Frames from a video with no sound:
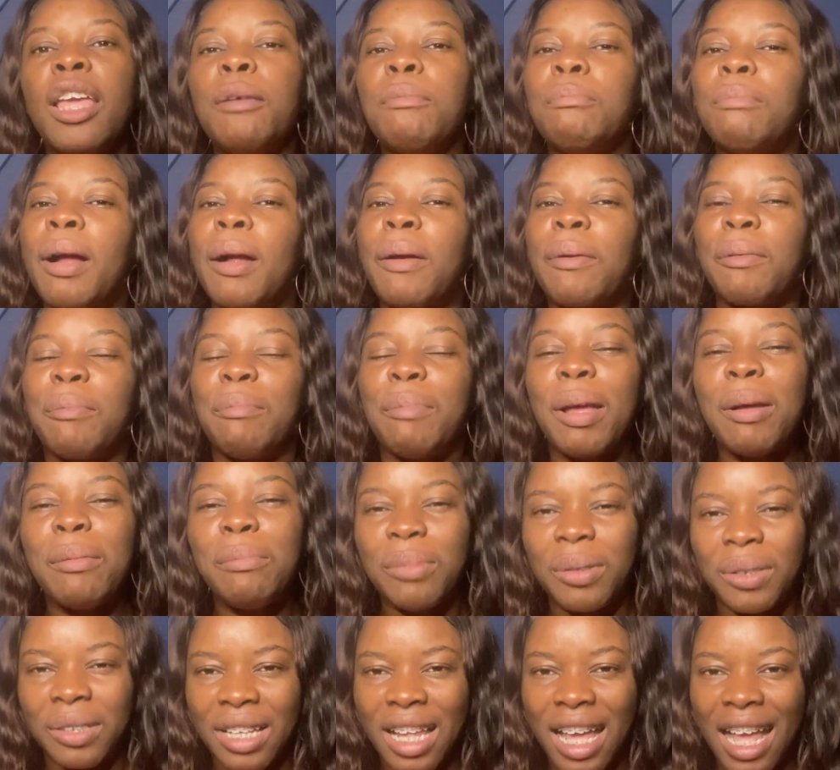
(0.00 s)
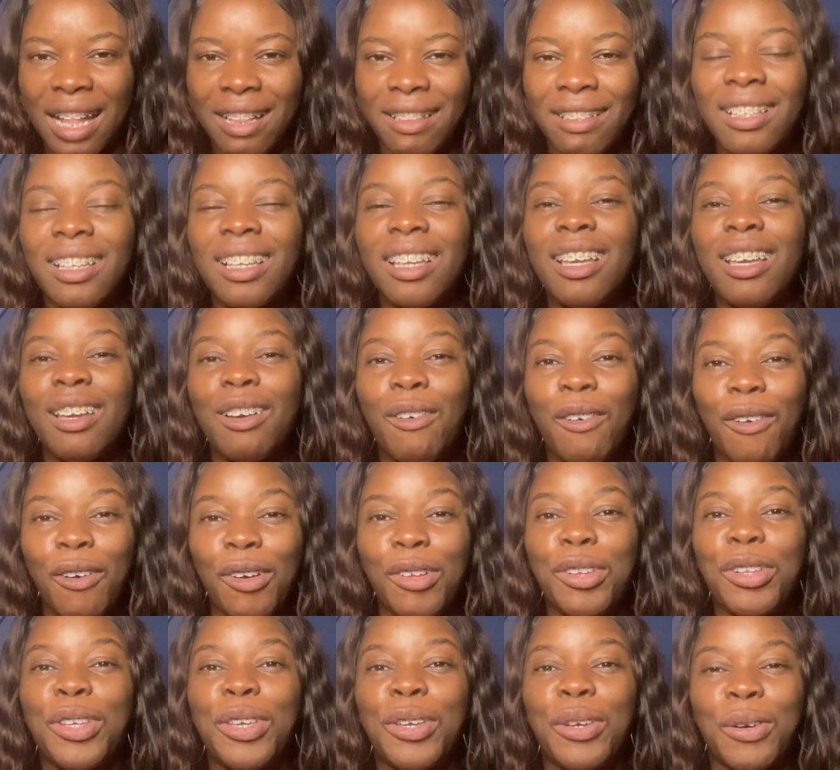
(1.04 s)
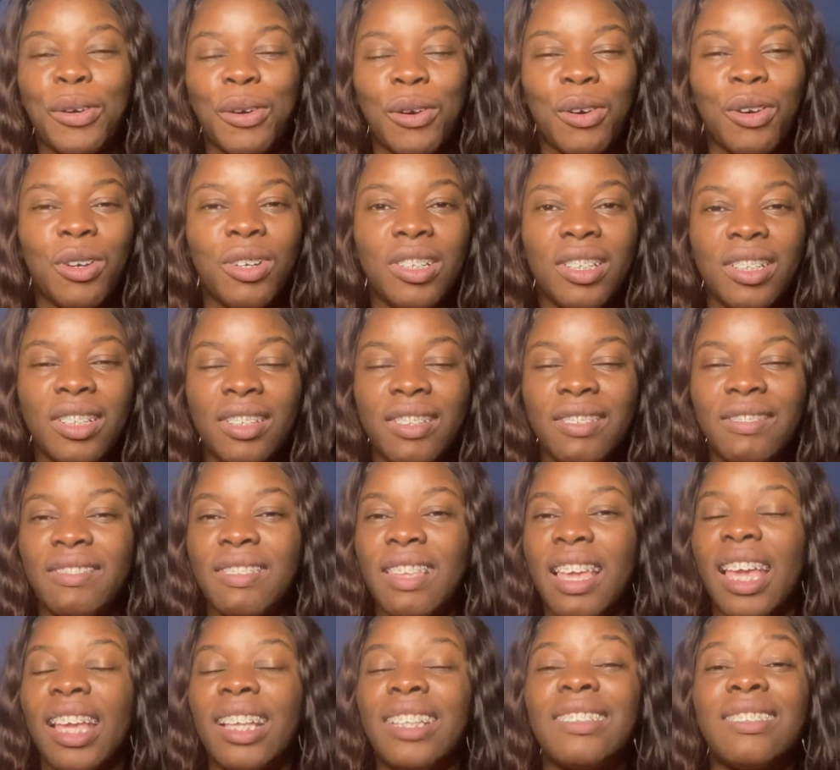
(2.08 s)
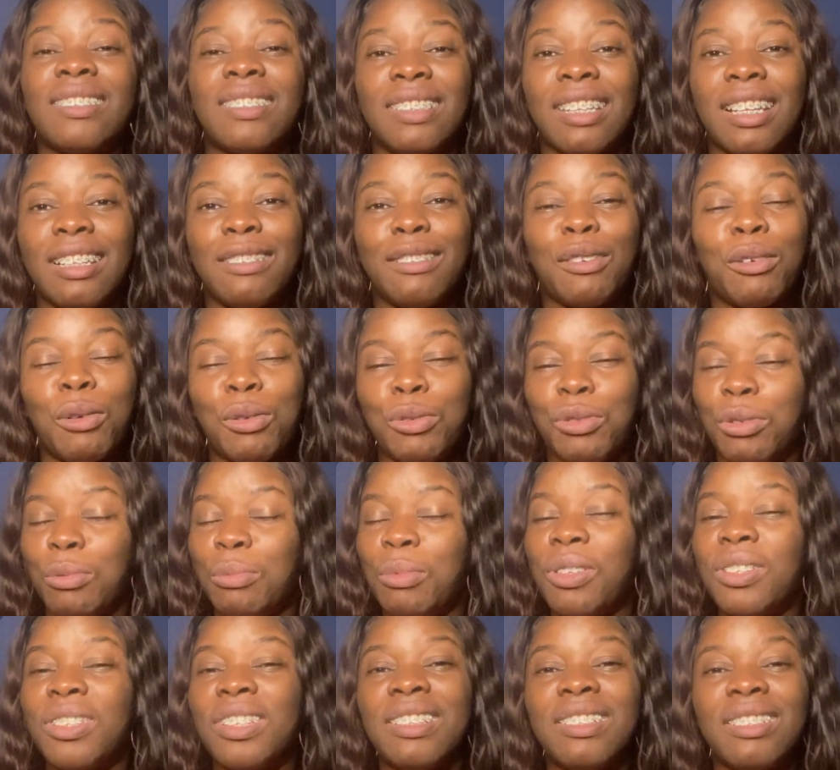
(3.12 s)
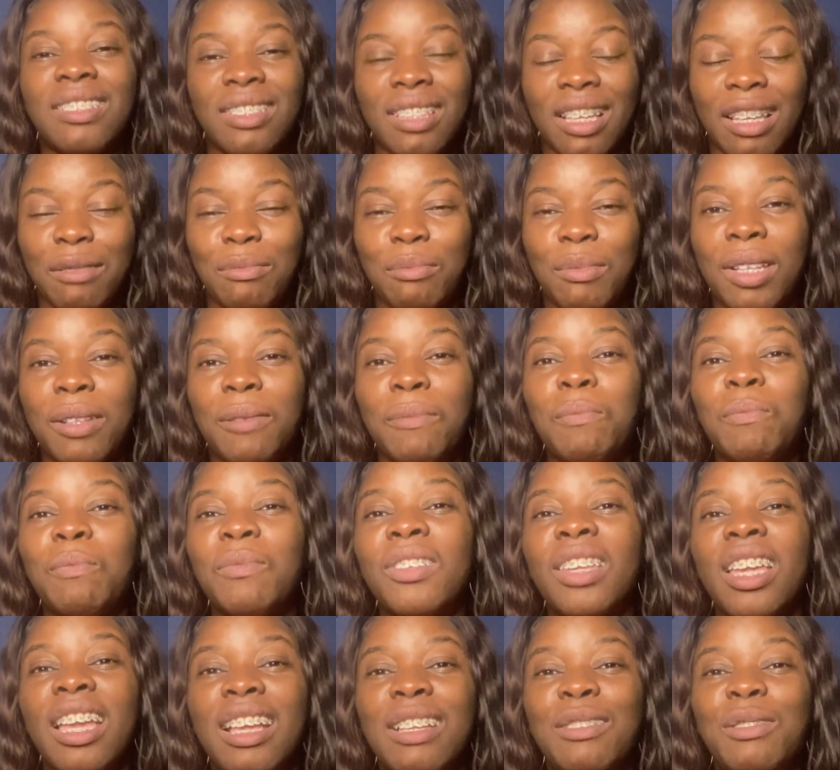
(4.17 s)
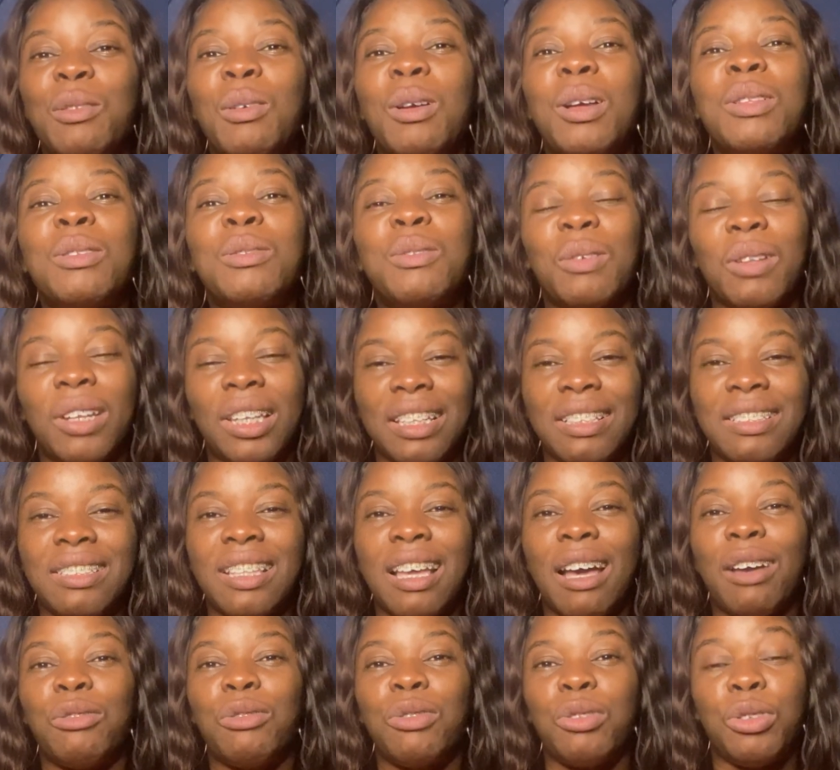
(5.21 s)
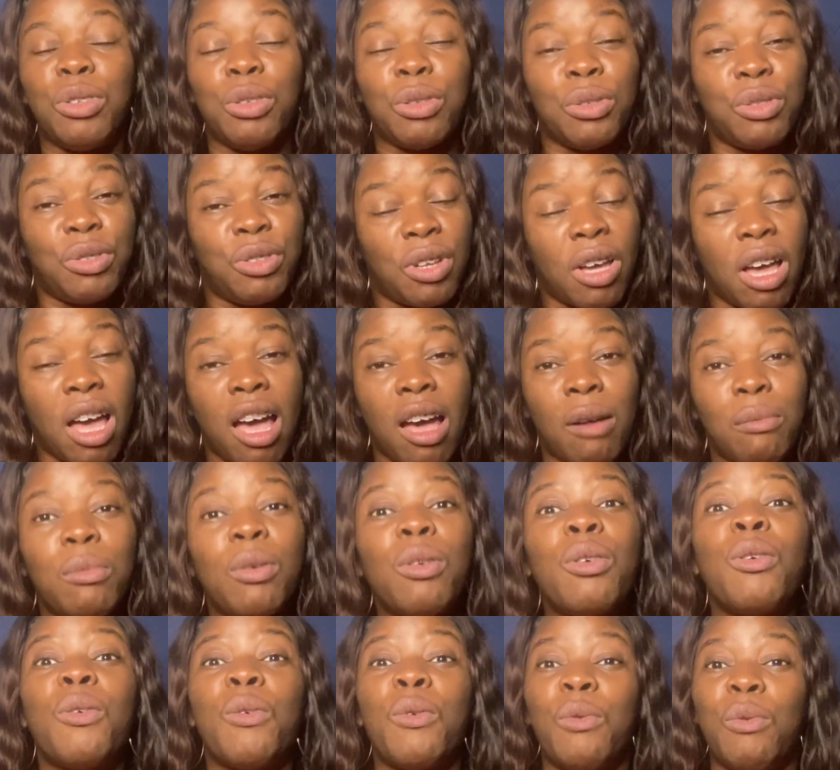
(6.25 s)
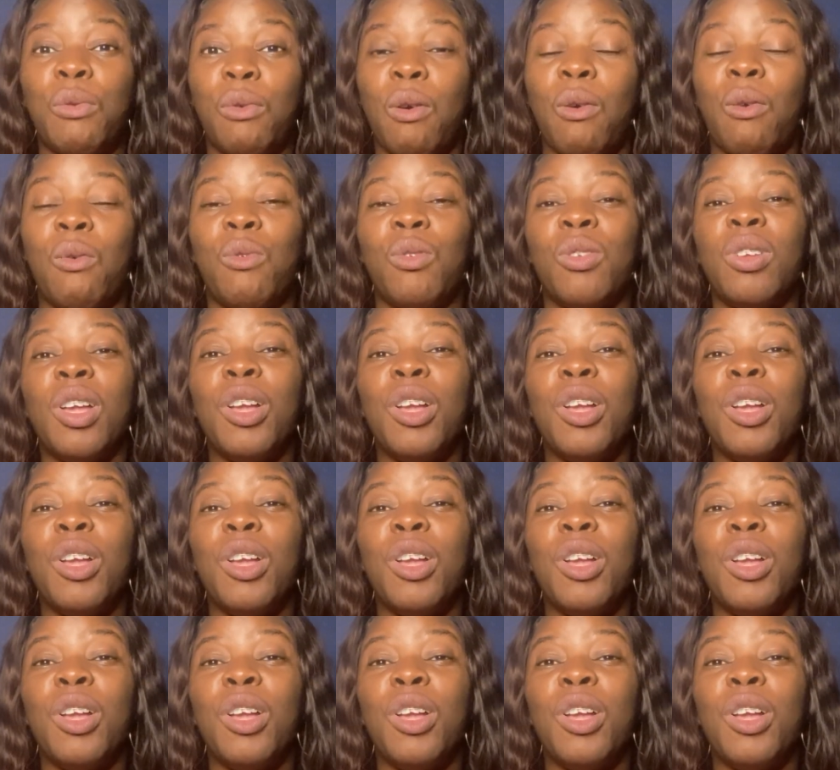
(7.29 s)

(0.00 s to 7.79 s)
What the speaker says: But remember that on your, say, SNCC contribution statement, it's going to list out your job role.